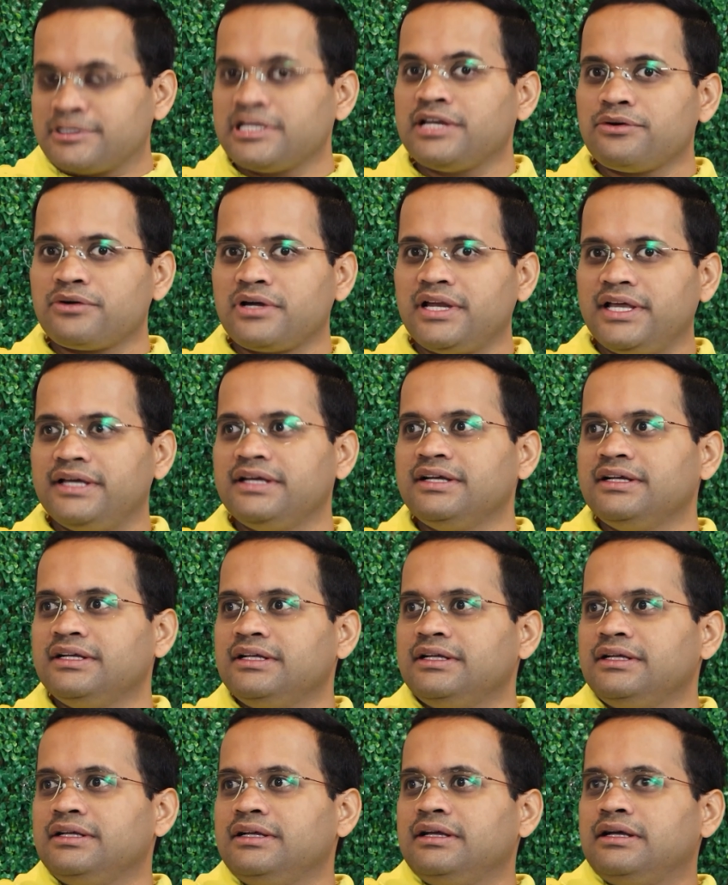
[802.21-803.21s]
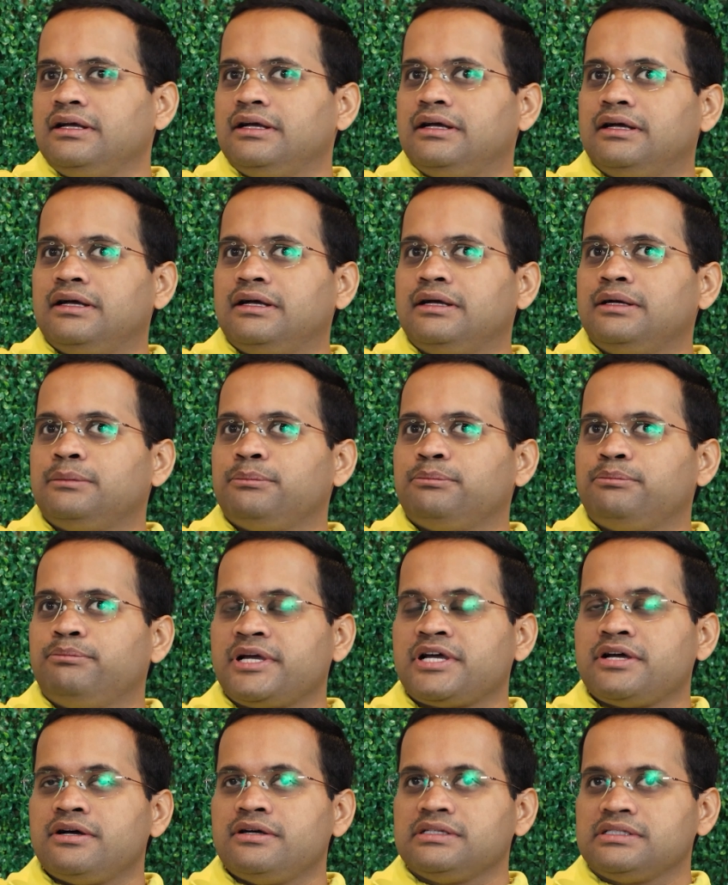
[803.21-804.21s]
Absolutely.
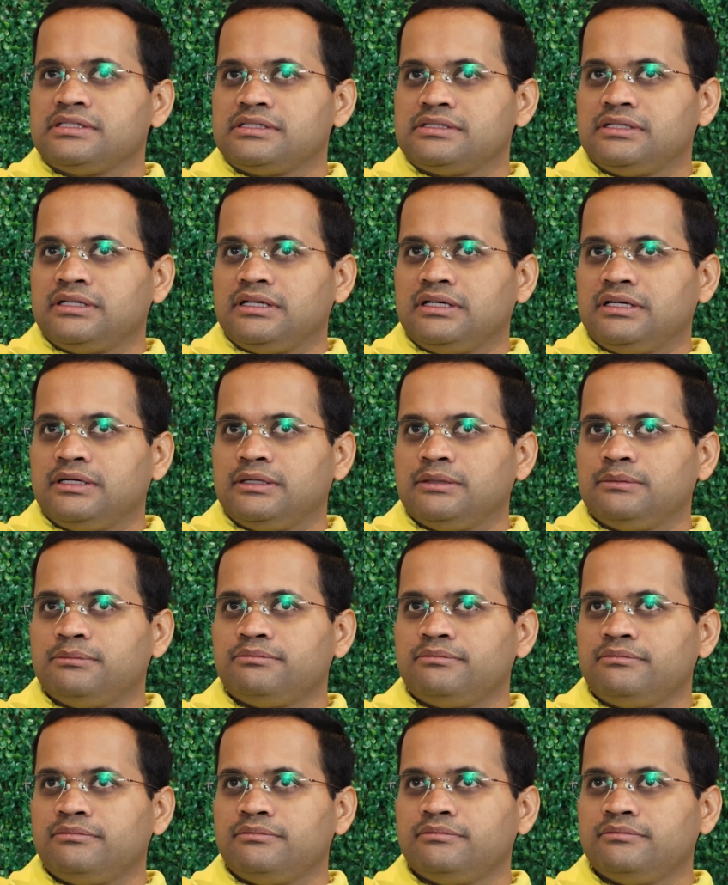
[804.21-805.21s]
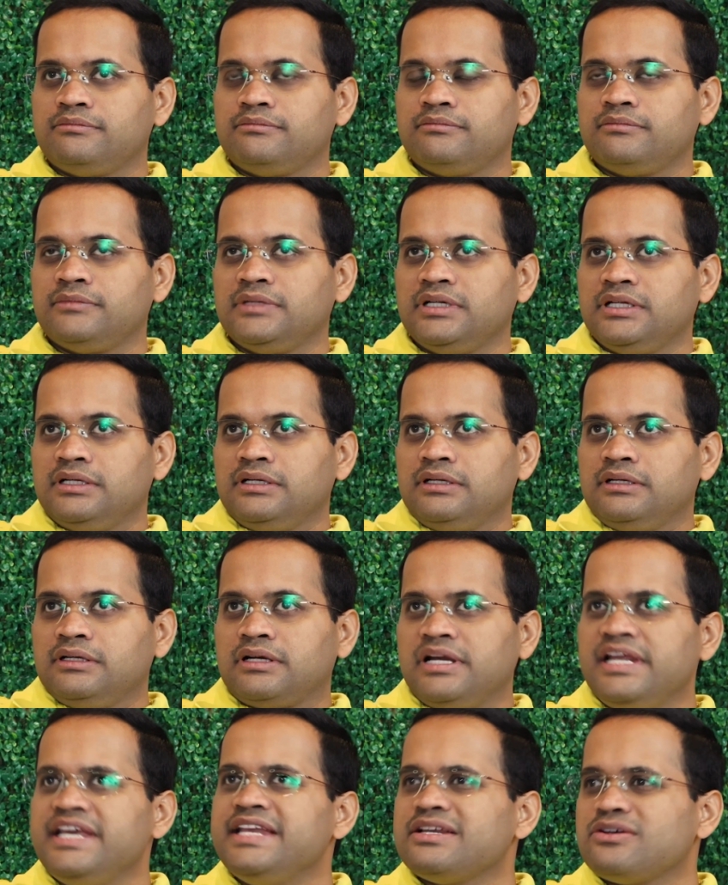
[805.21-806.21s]
Because
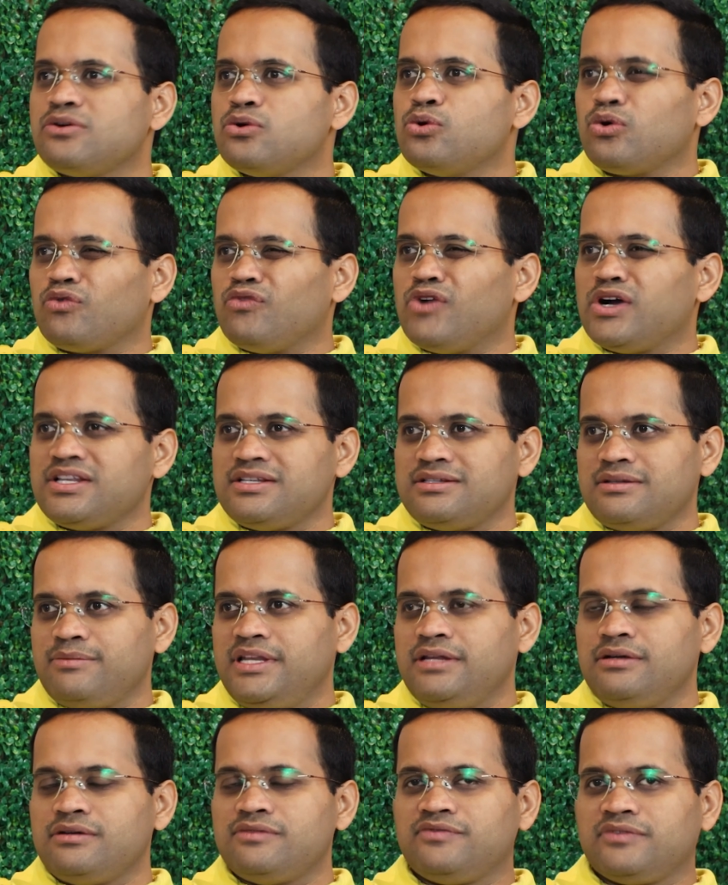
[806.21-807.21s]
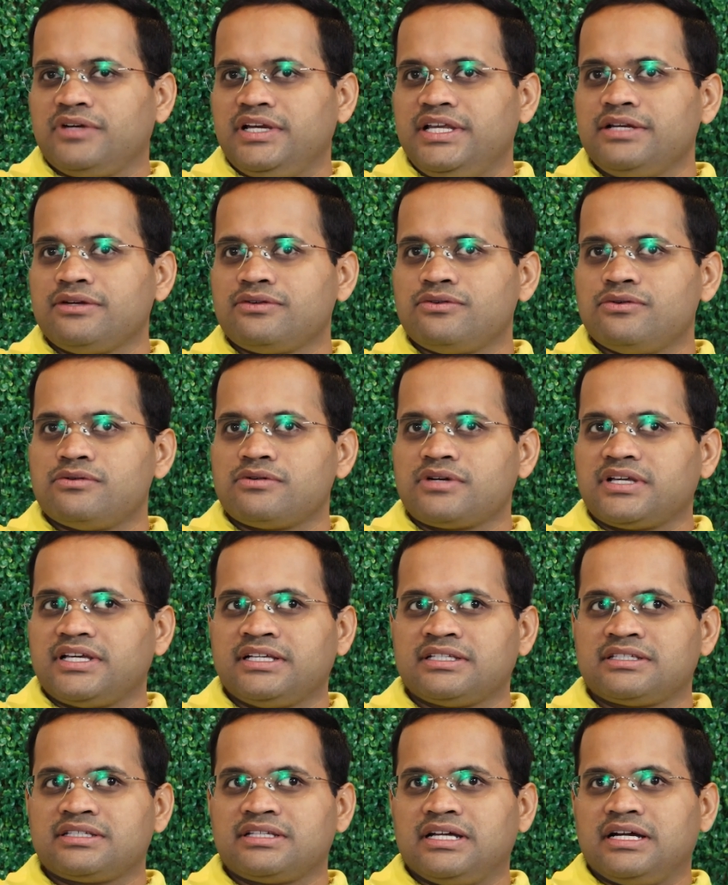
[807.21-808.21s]
clean code, what is the meaning of clean
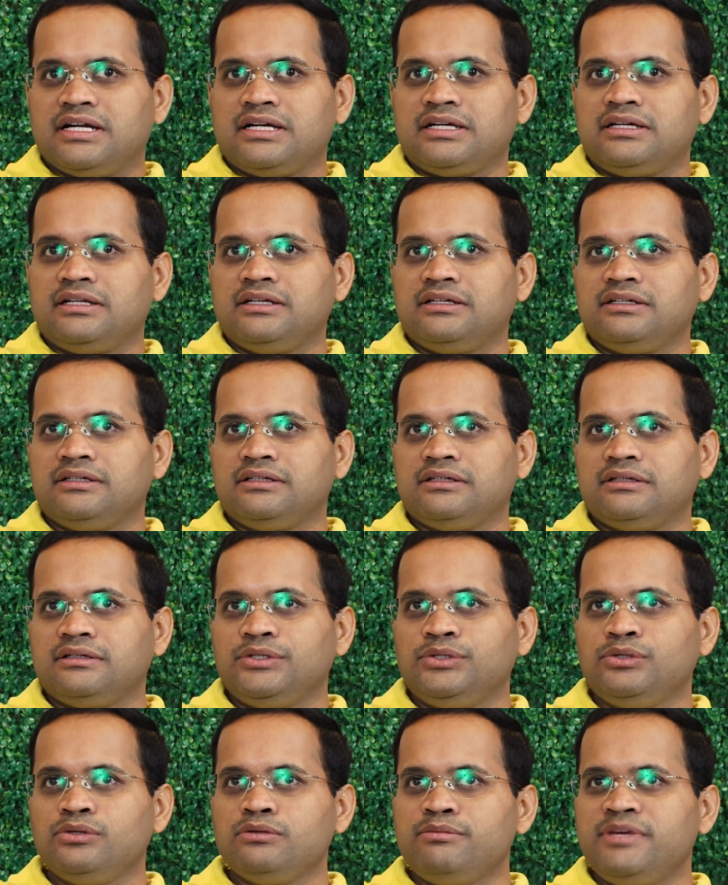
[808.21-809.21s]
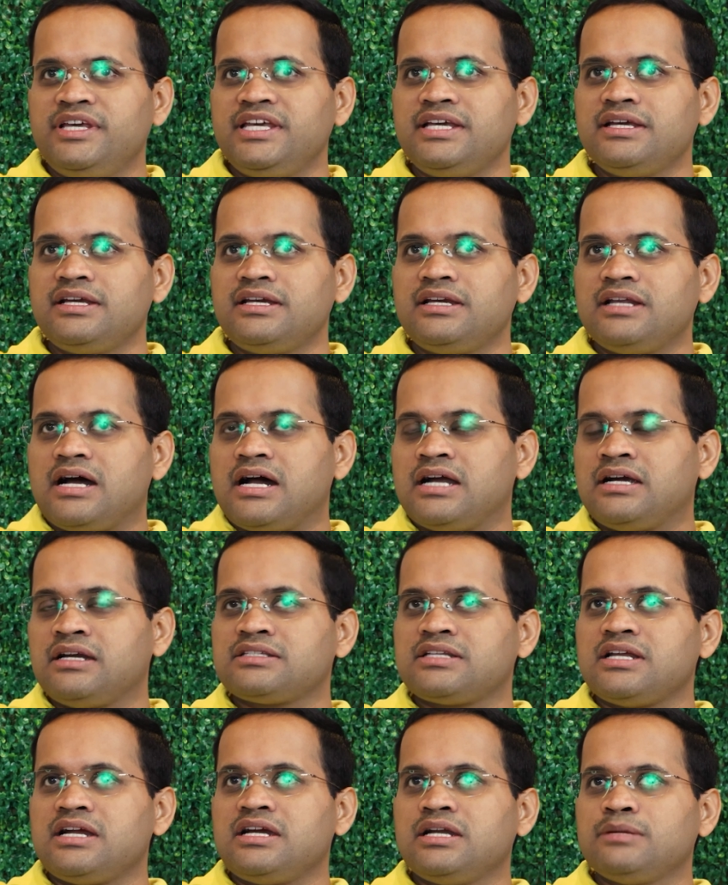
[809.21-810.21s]
code is that you make it
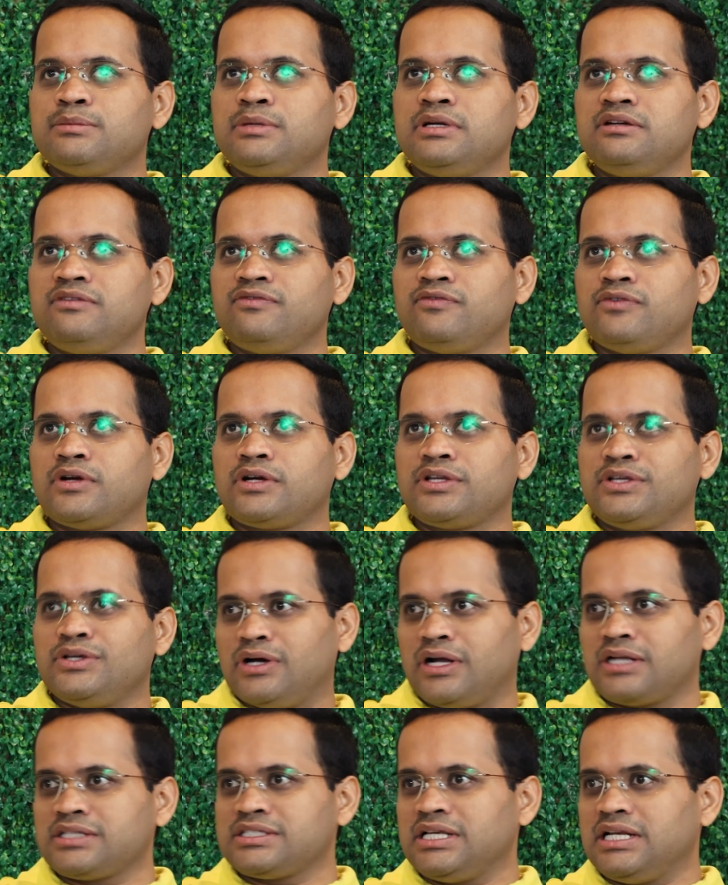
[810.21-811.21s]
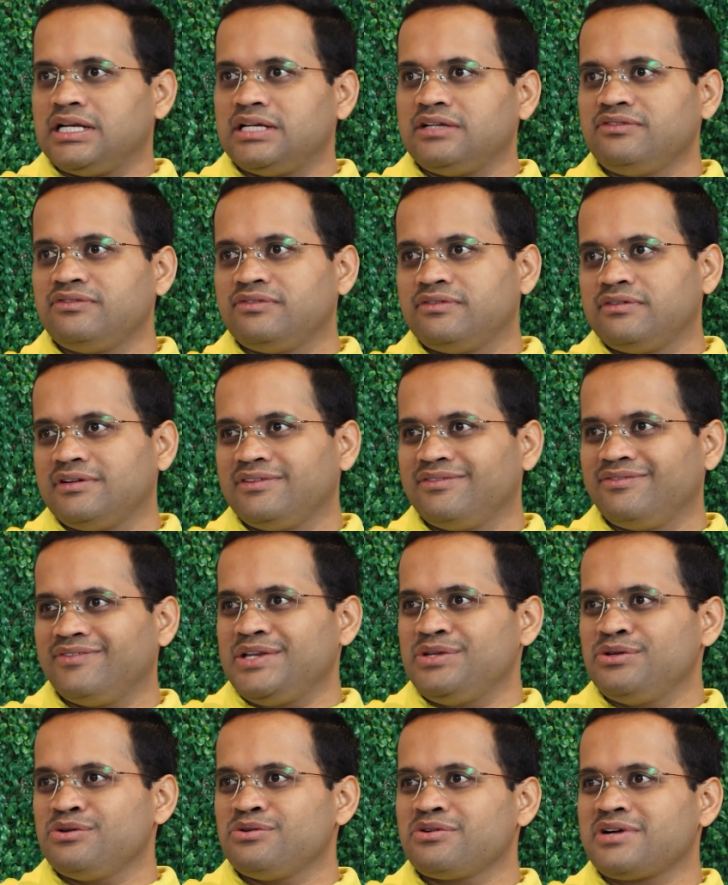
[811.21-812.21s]
understandable for yourself
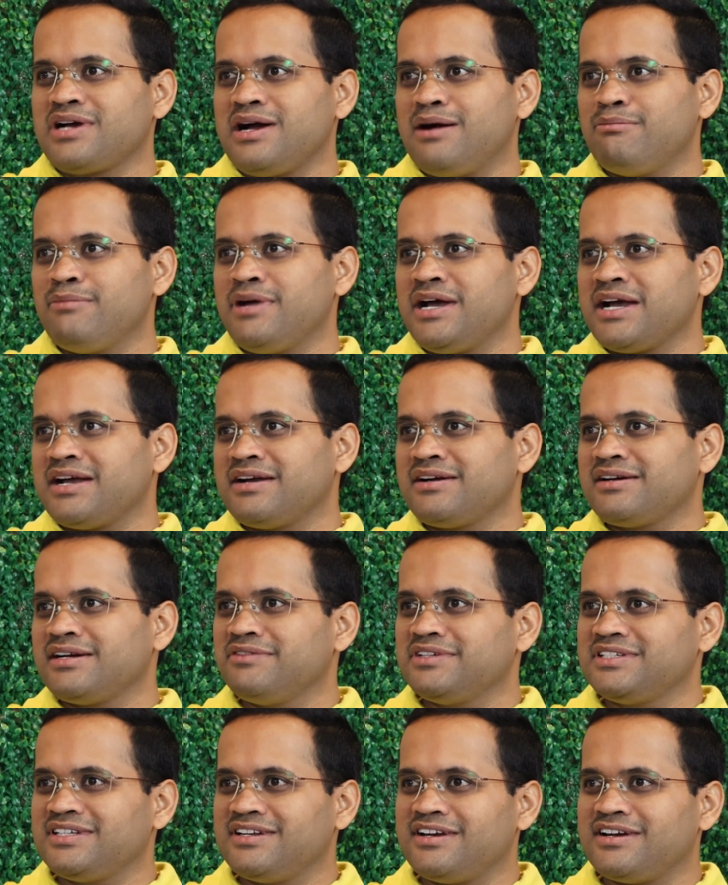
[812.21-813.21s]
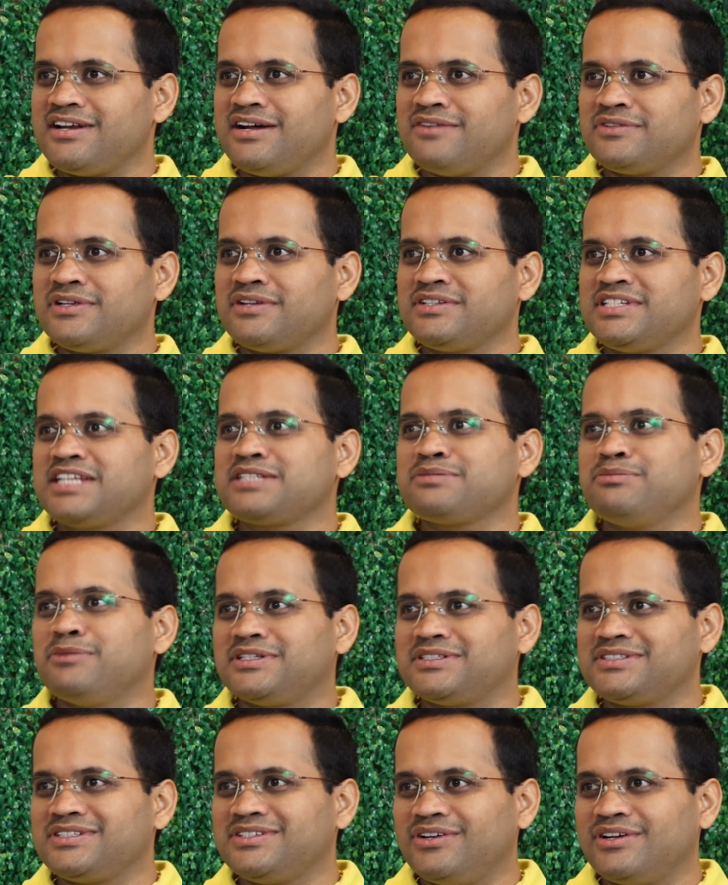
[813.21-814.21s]
when you come back and revisit it after 6
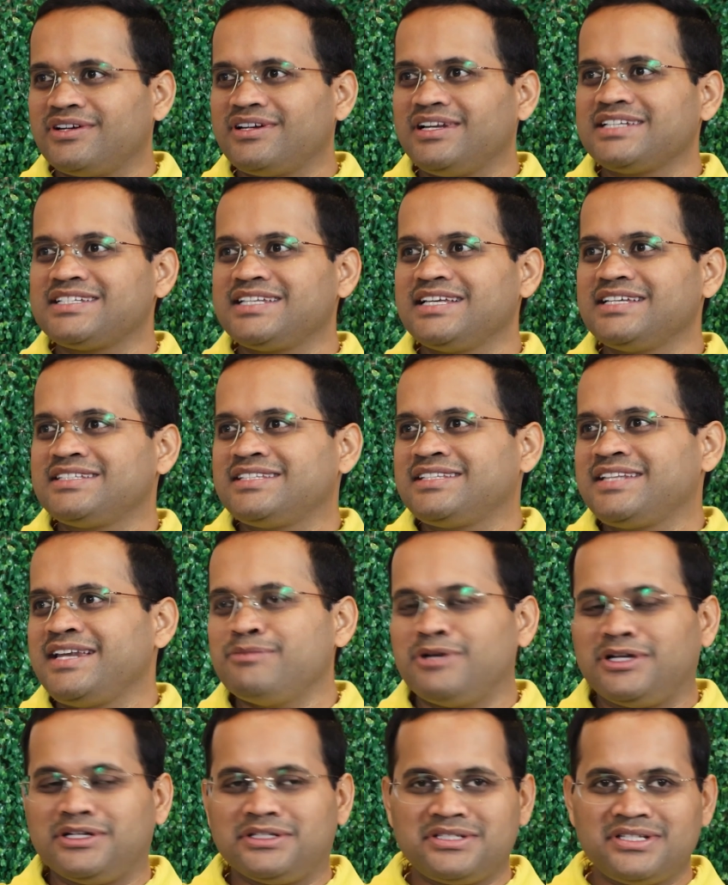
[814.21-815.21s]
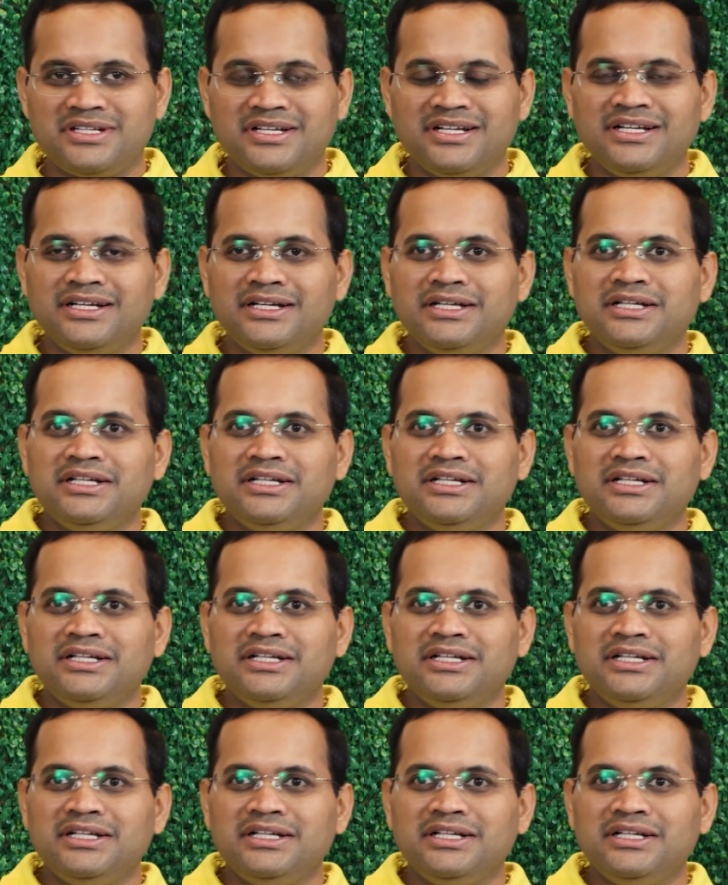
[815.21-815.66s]
months, or let's say 3 months.